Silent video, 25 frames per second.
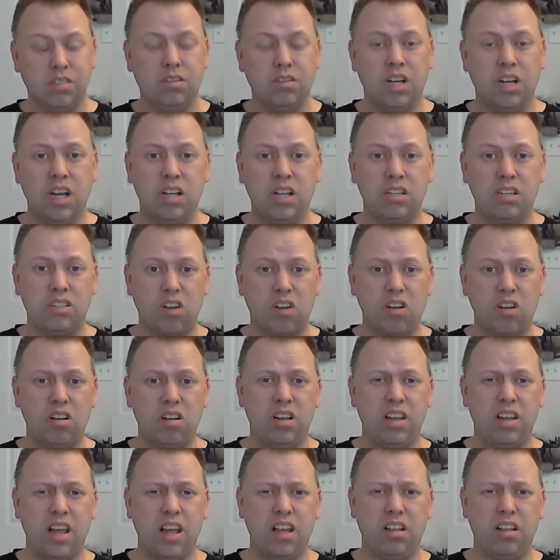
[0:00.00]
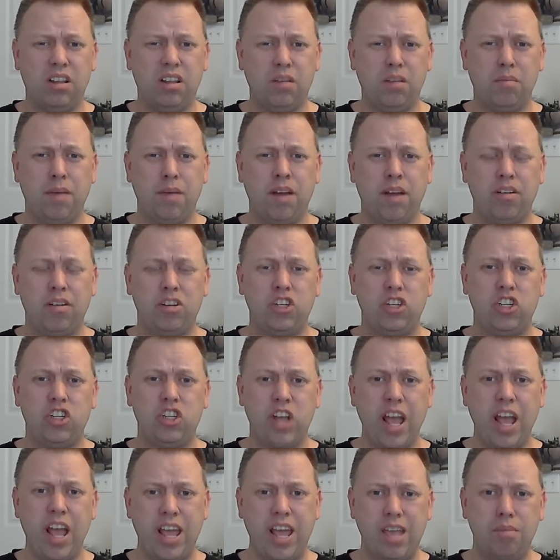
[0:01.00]
Alright, starting to take a little better
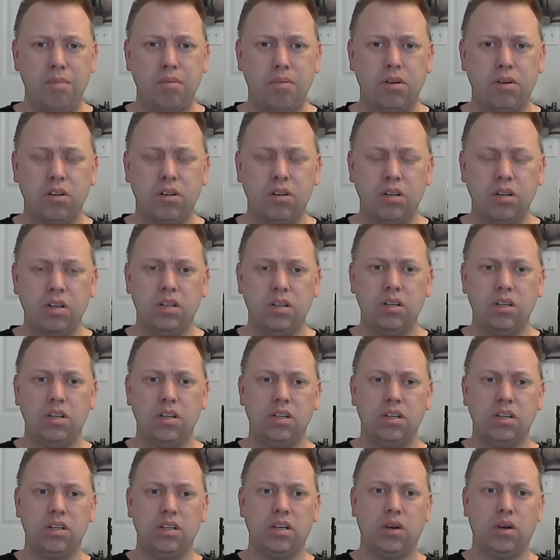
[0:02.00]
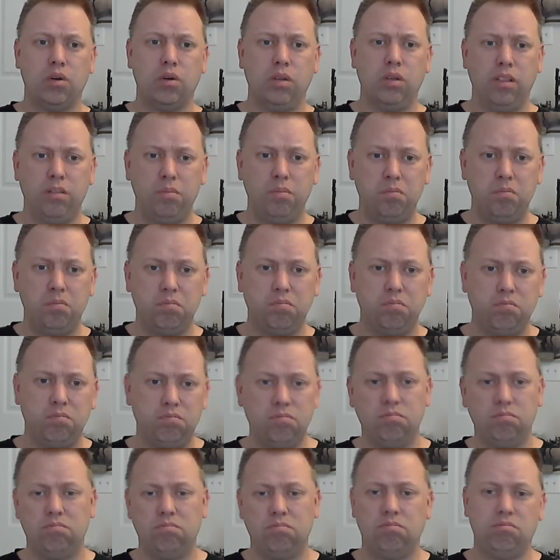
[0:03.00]
shape. With
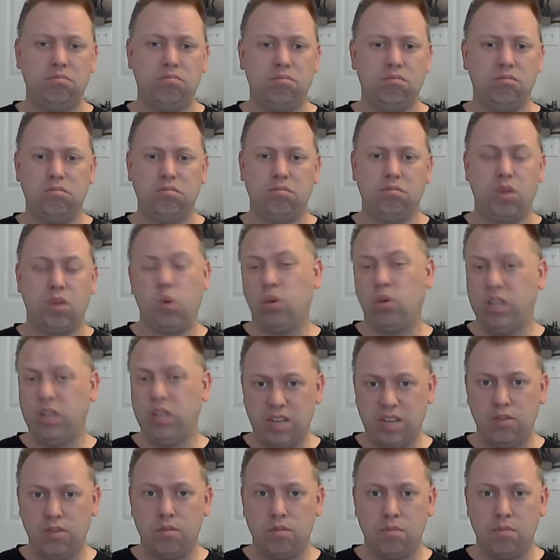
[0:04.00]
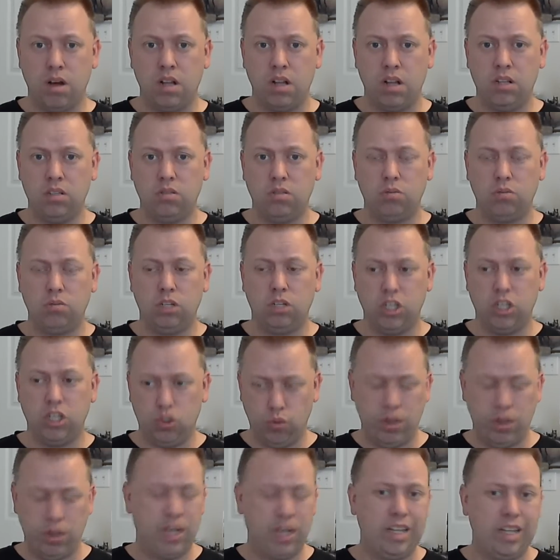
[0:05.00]
only 7 months, which is
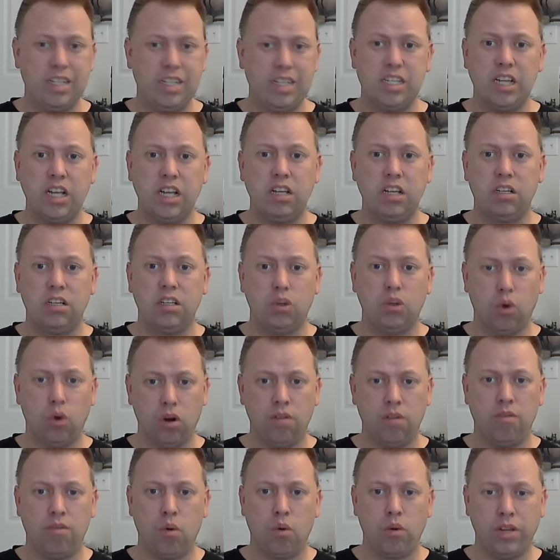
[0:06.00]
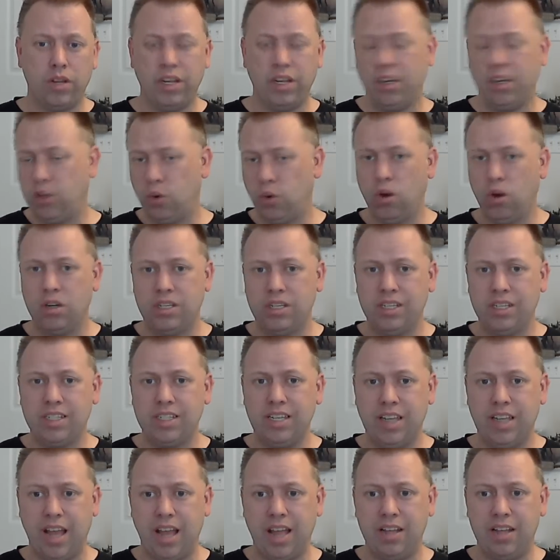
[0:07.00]
realistic, 214 to
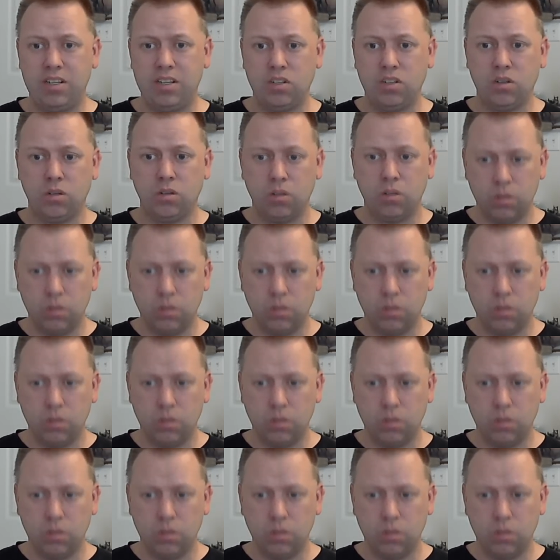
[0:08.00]
260 days.